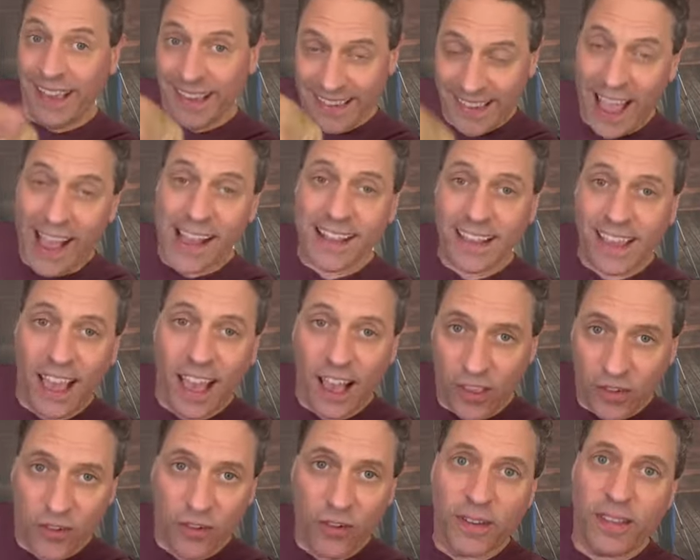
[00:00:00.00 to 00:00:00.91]
exactly
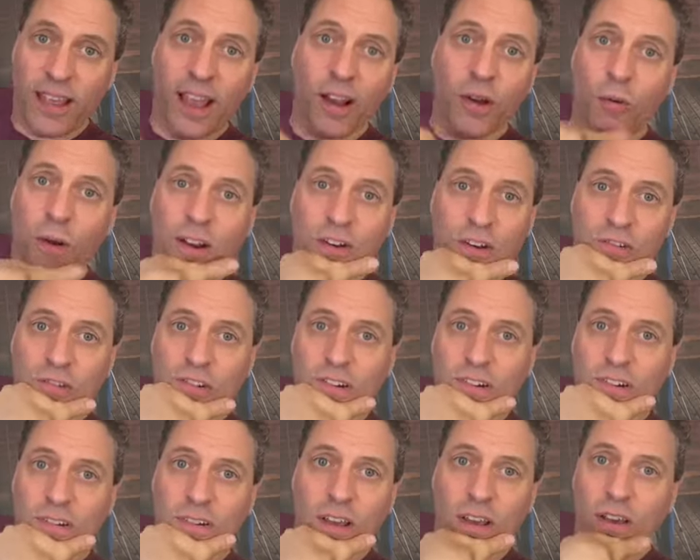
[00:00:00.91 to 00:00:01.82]
answering that
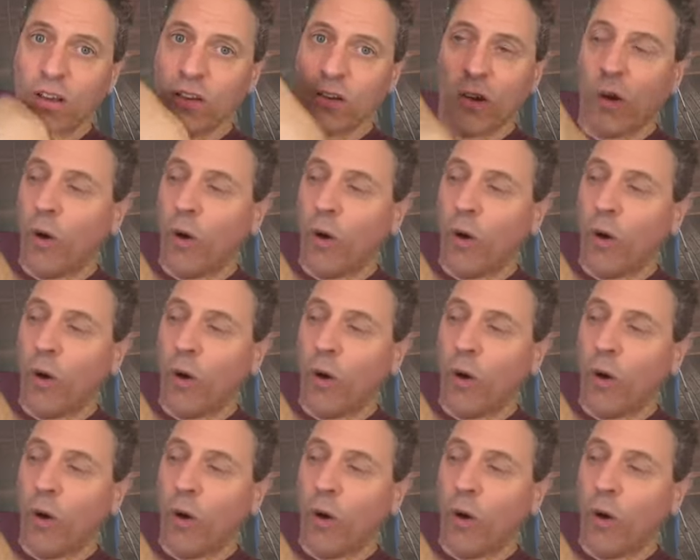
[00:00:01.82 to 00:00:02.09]
question.